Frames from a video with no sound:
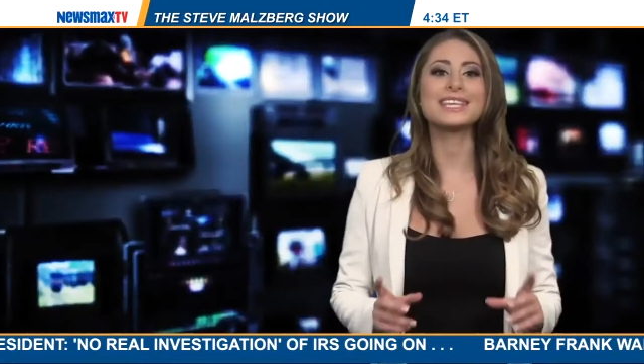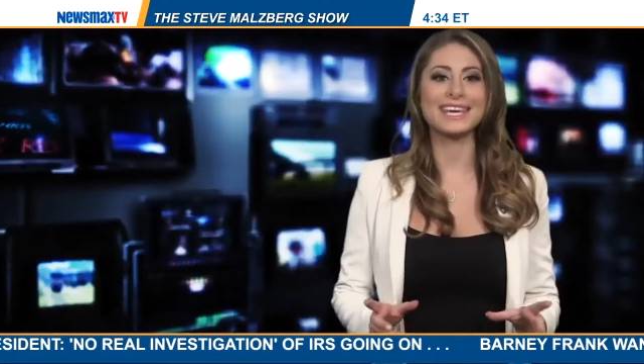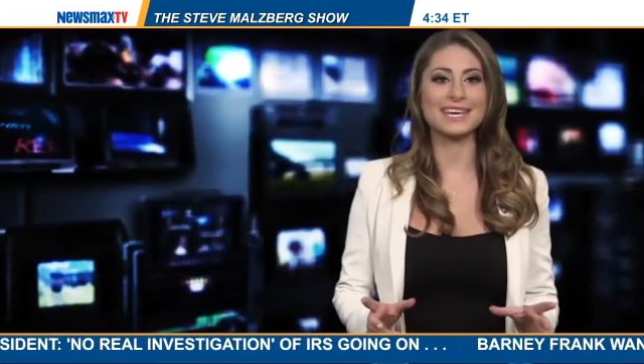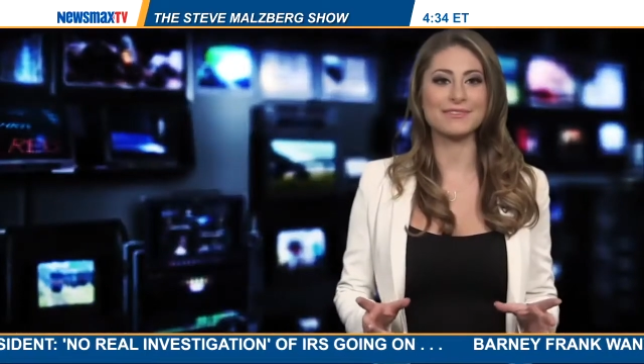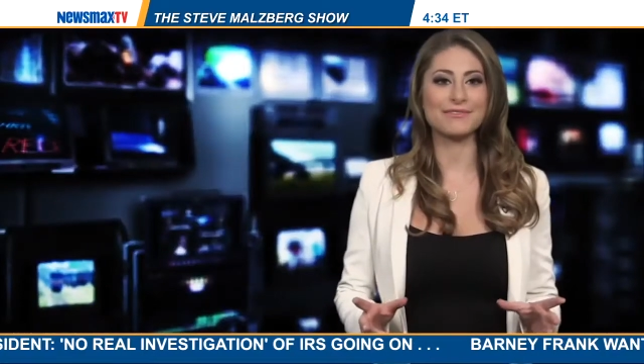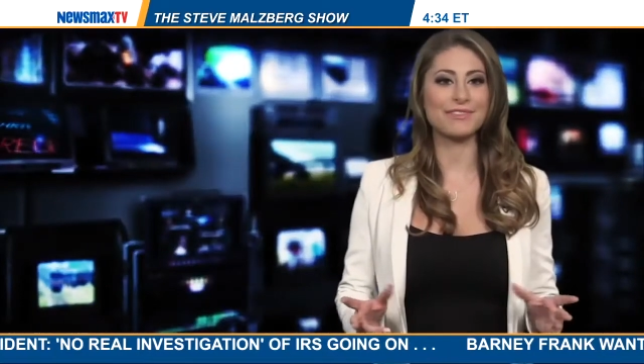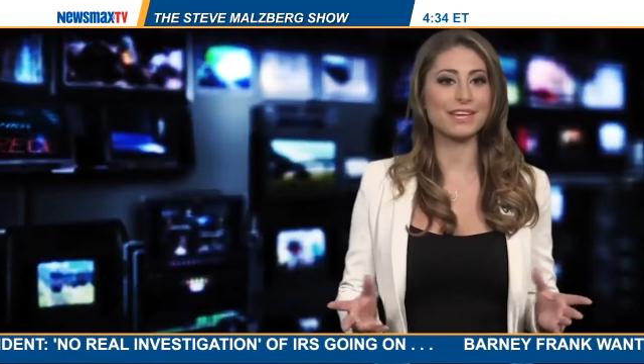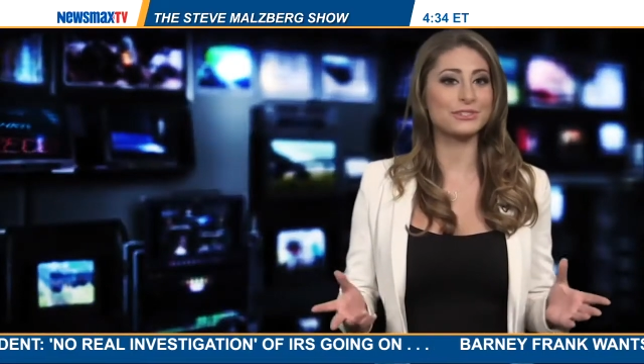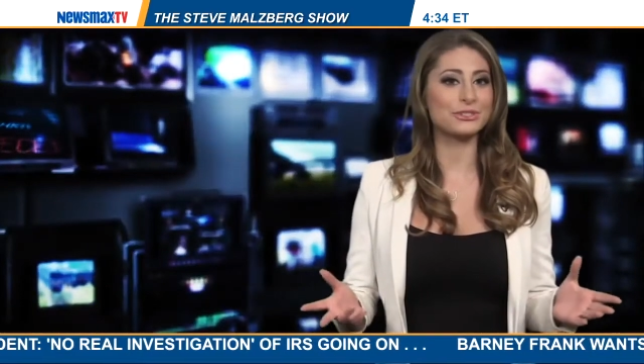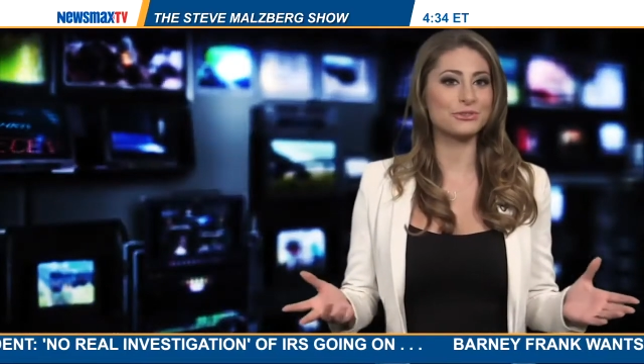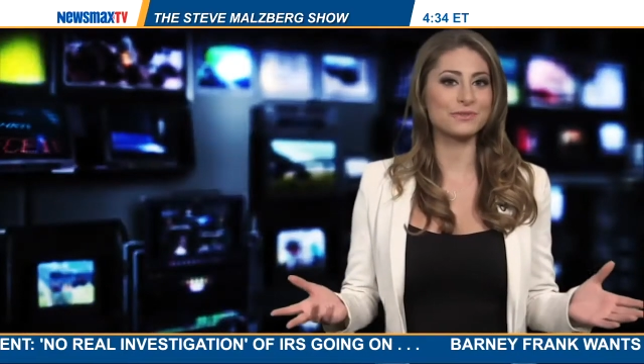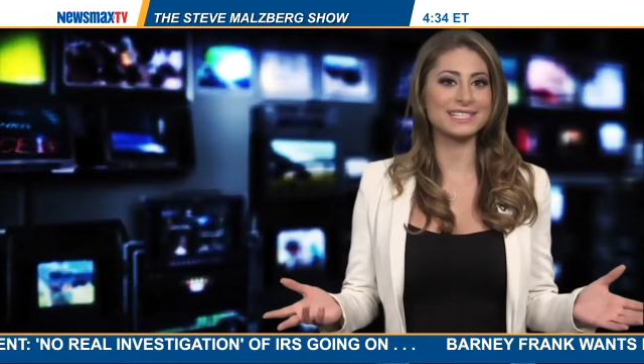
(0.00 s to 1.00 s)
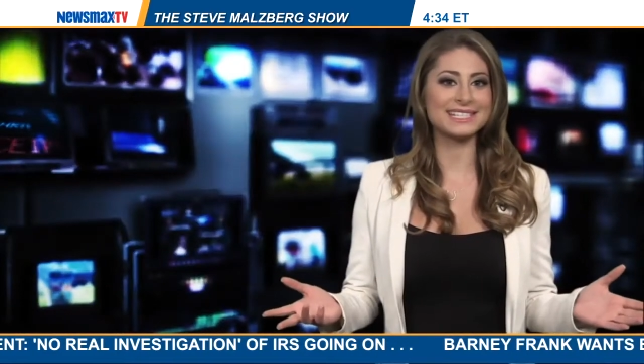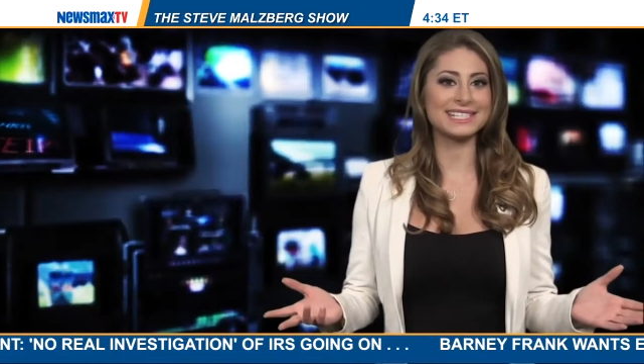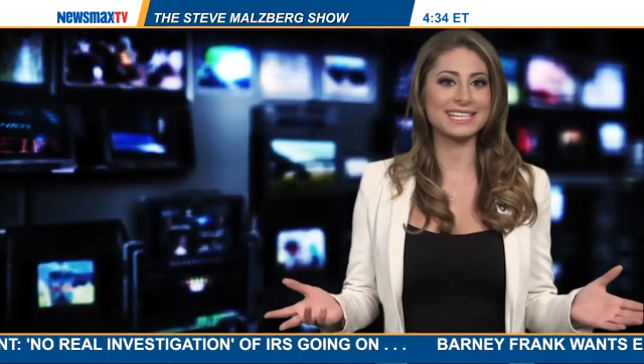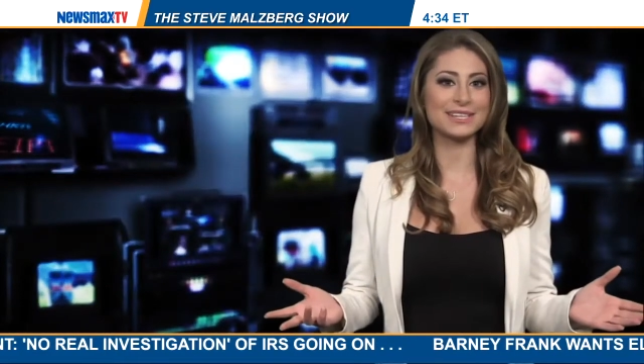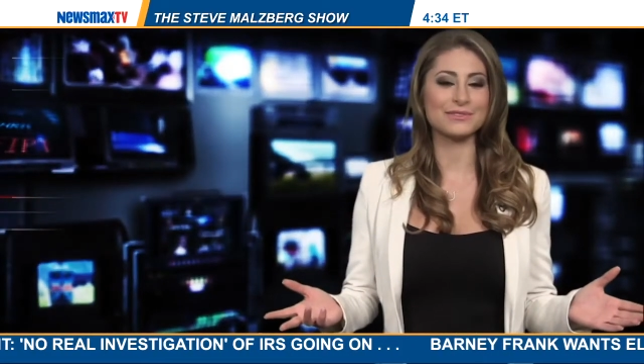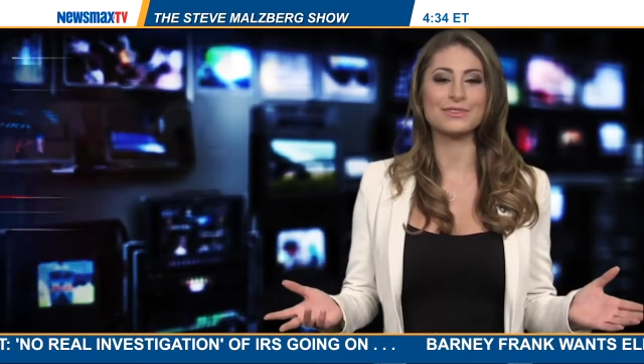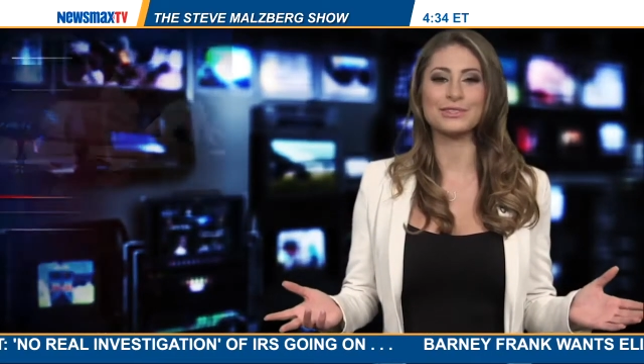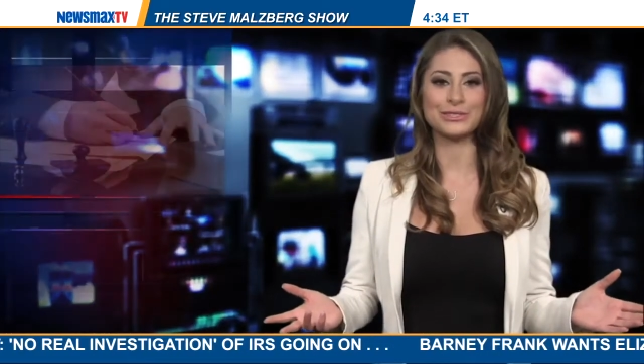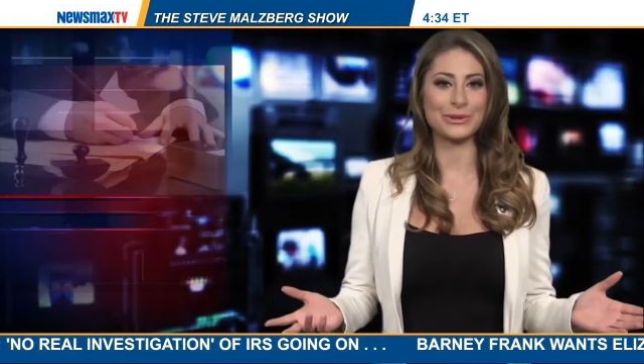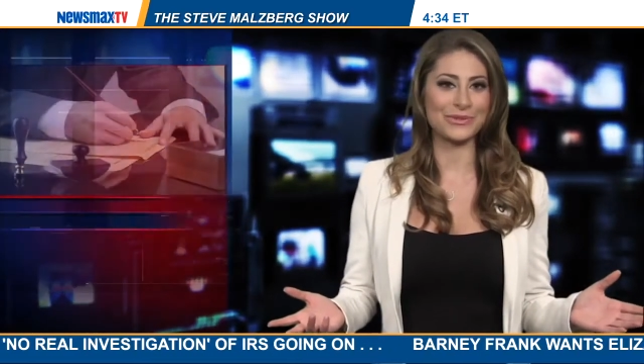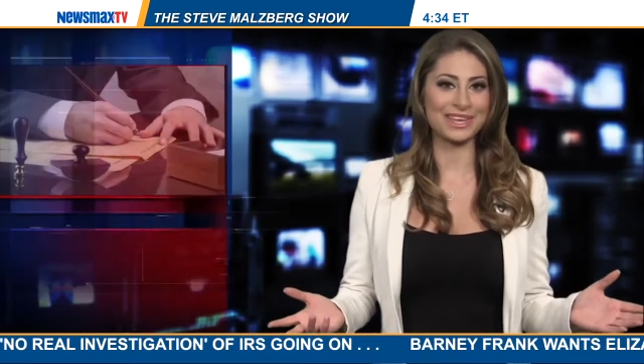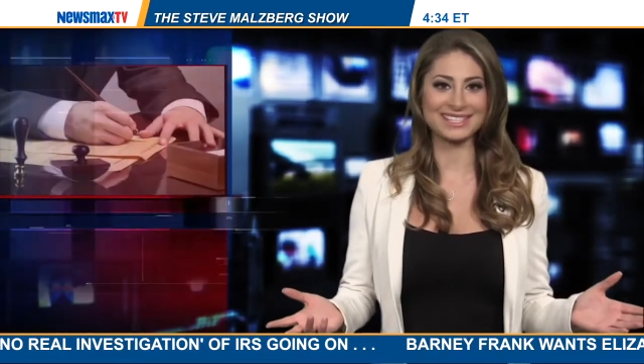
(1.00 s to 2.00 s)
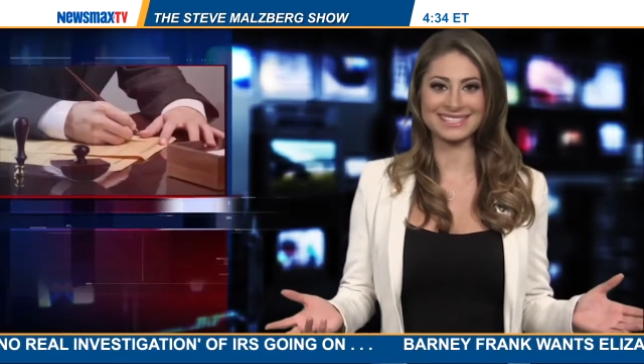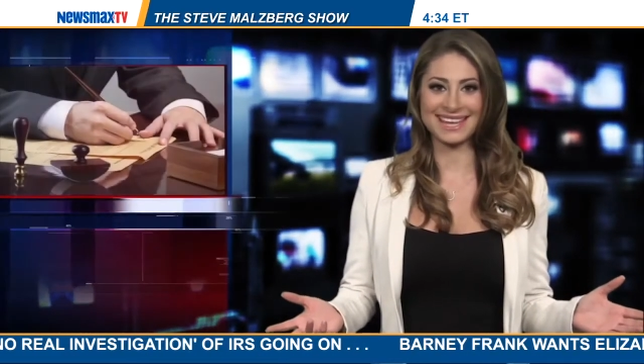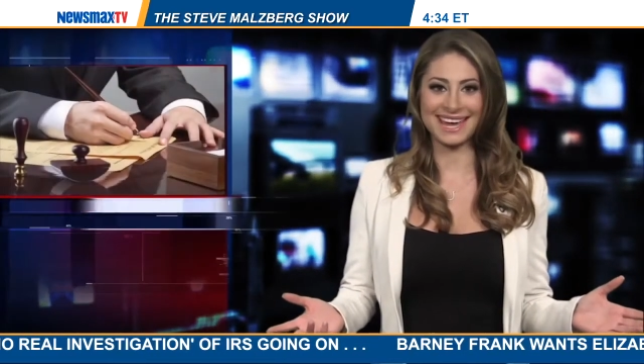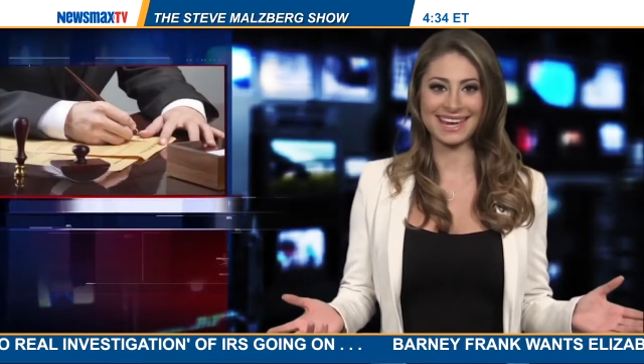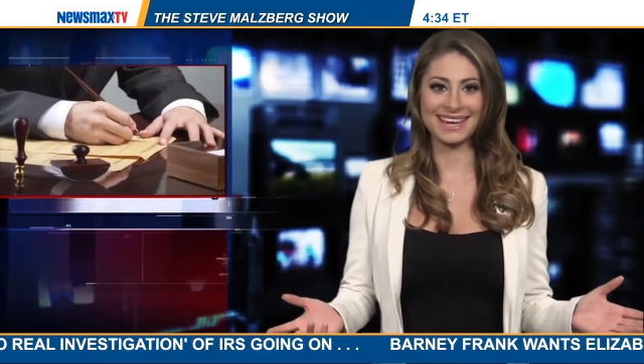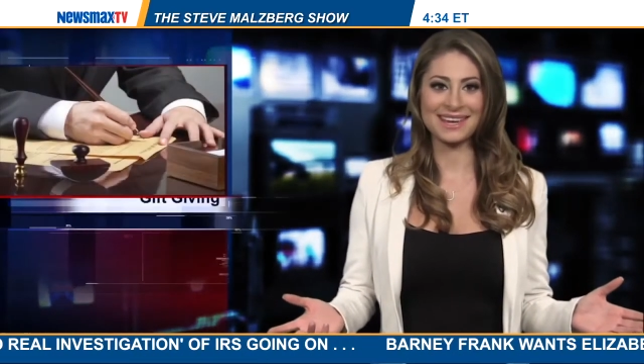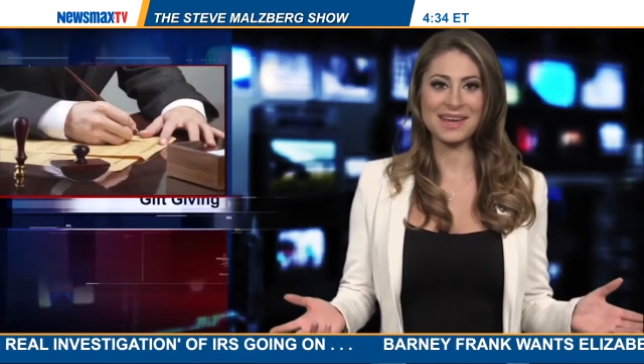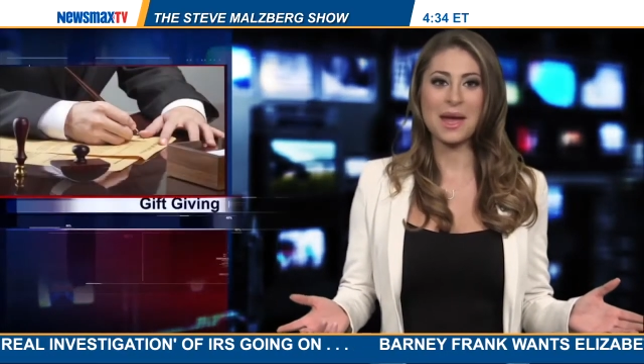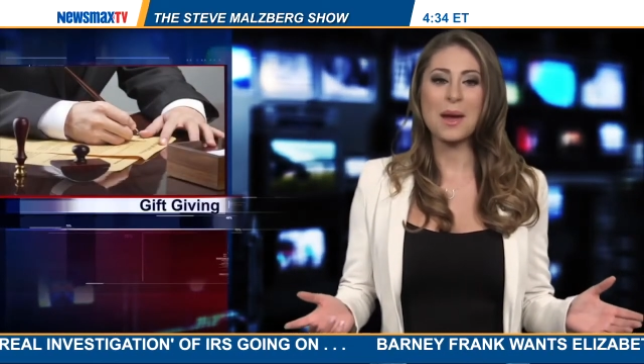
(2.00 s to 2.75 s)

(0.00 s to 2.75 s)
to give than to receive, so they say.